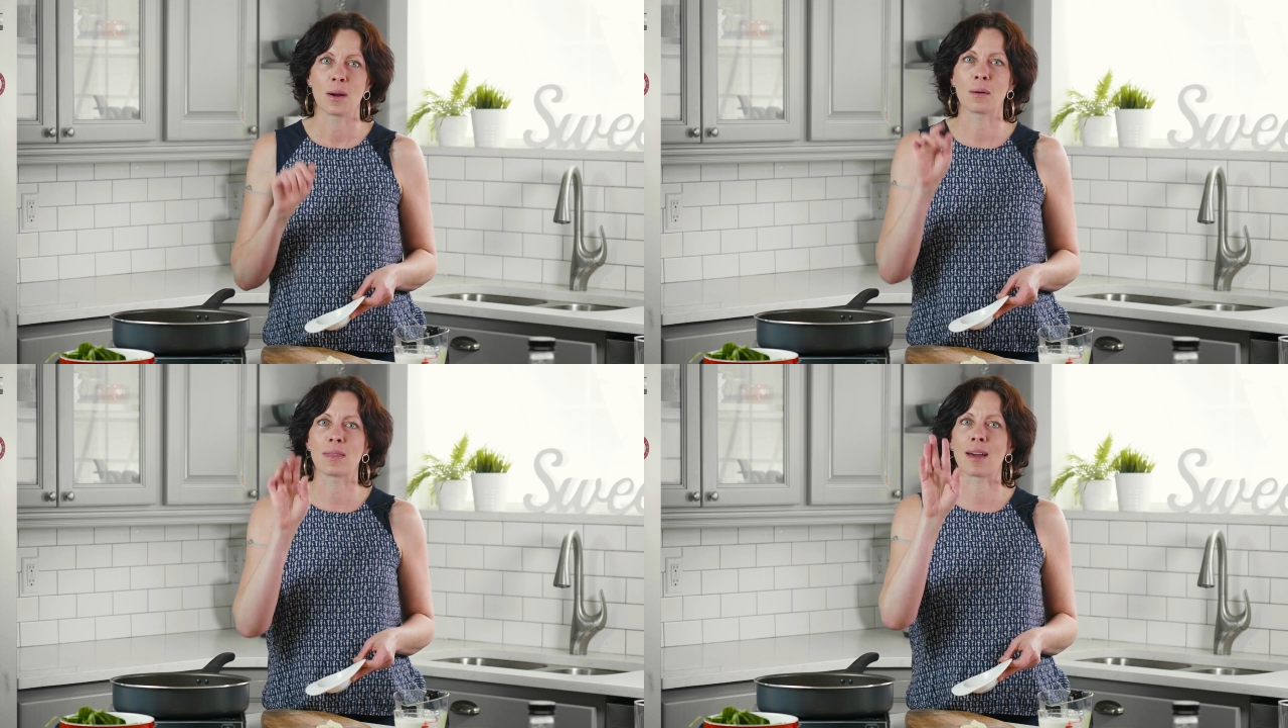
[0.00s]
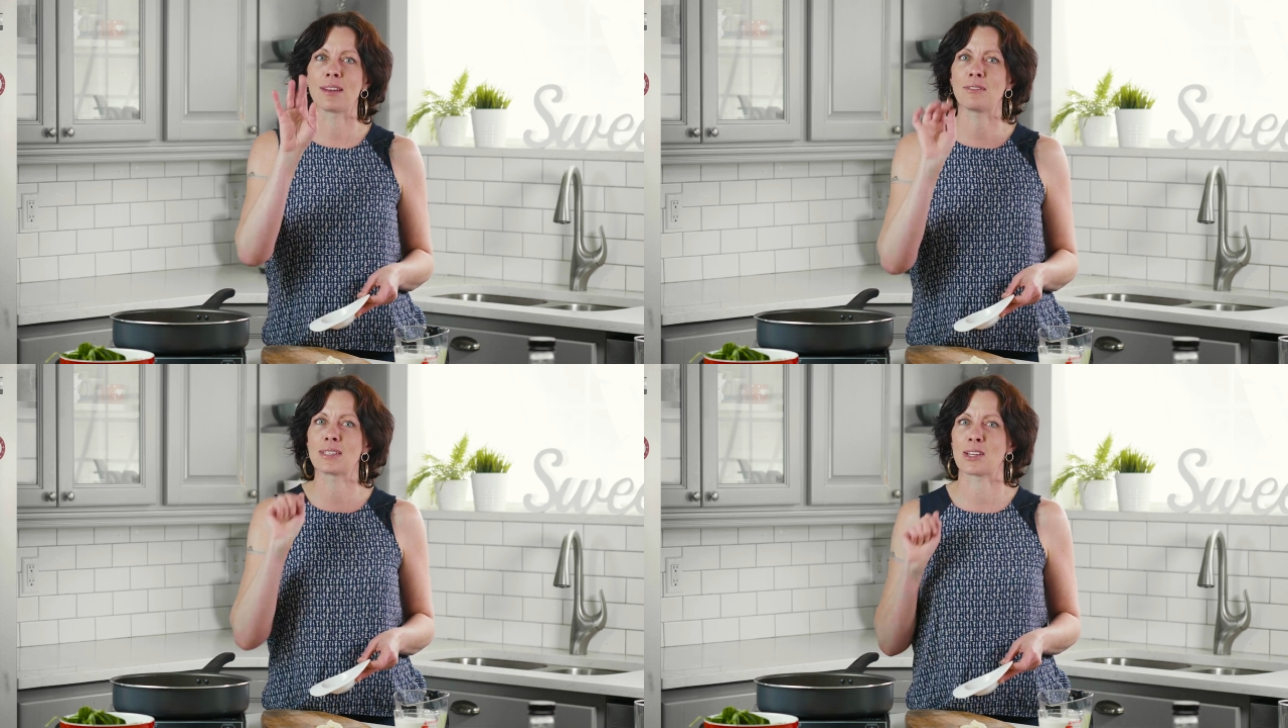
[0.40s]
without
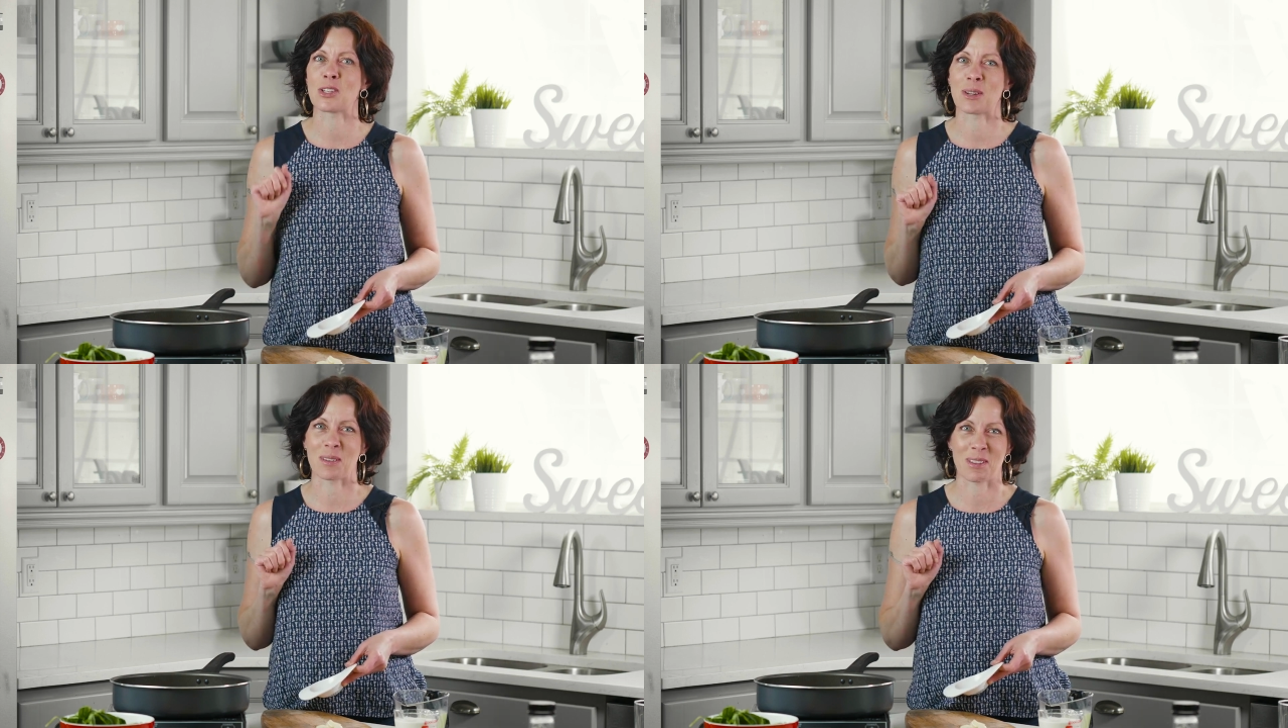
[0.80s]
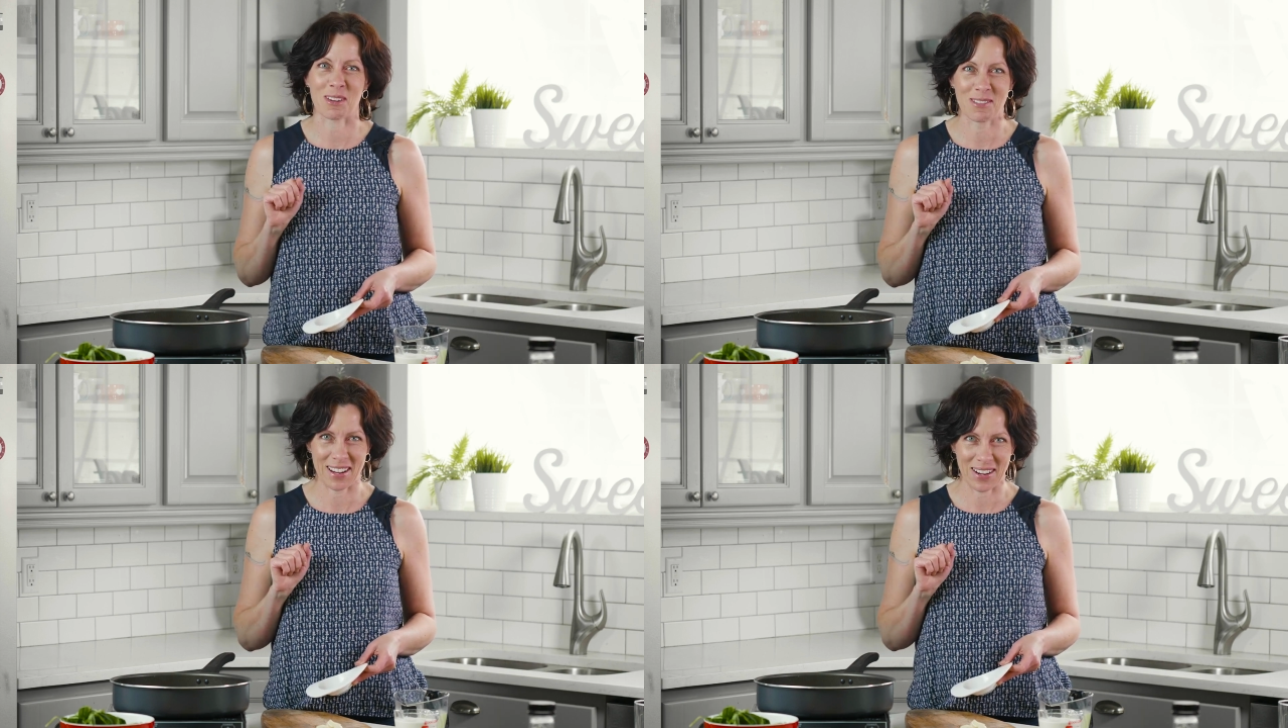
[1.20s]
even touching it with
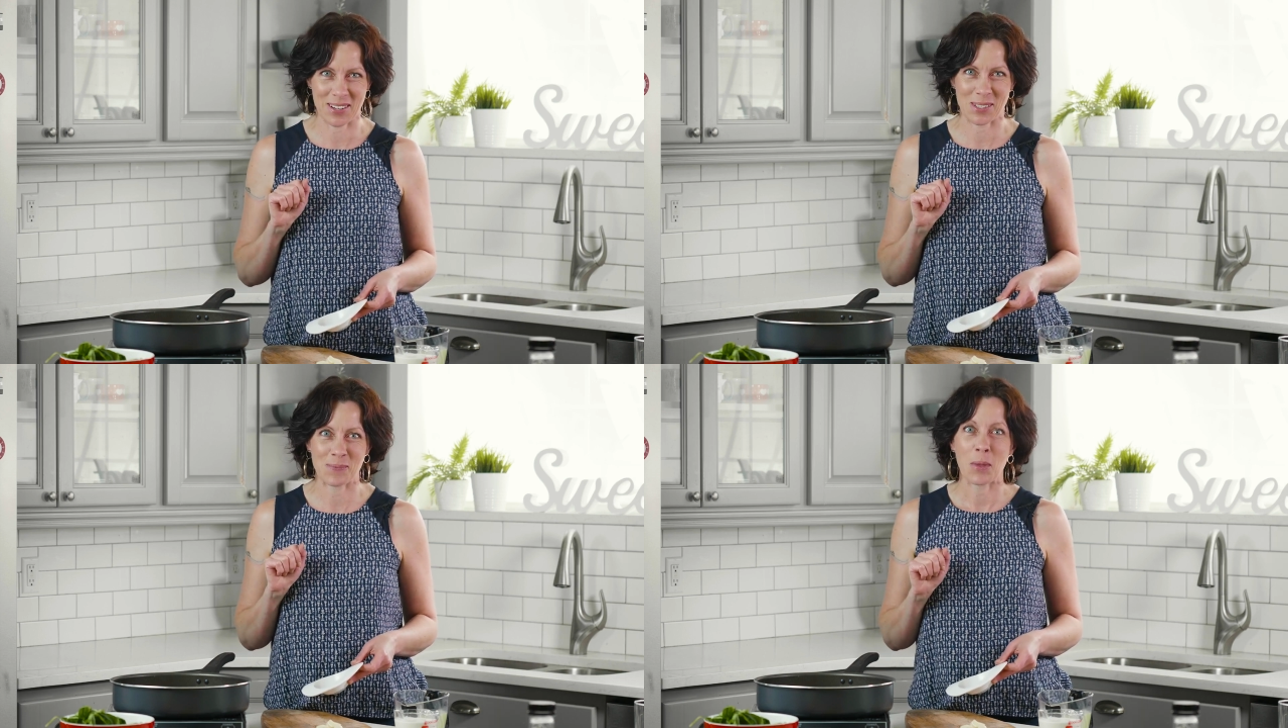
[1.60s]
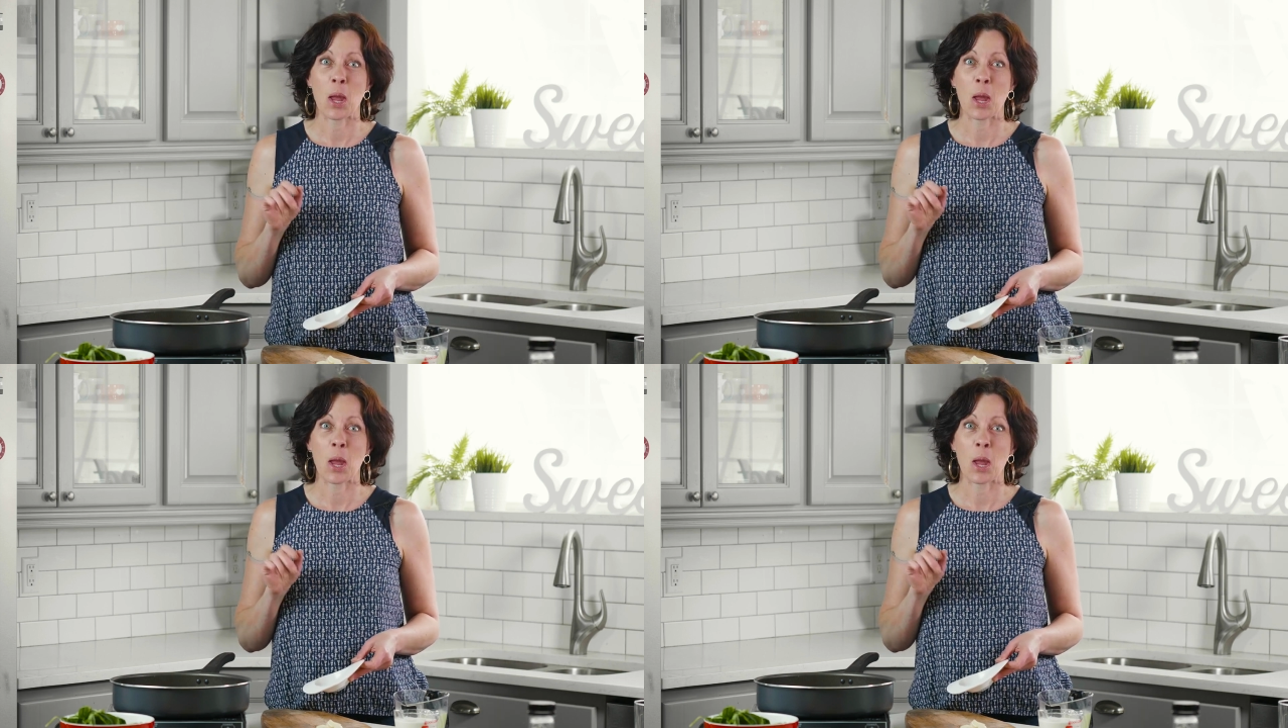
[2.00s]
your fingers.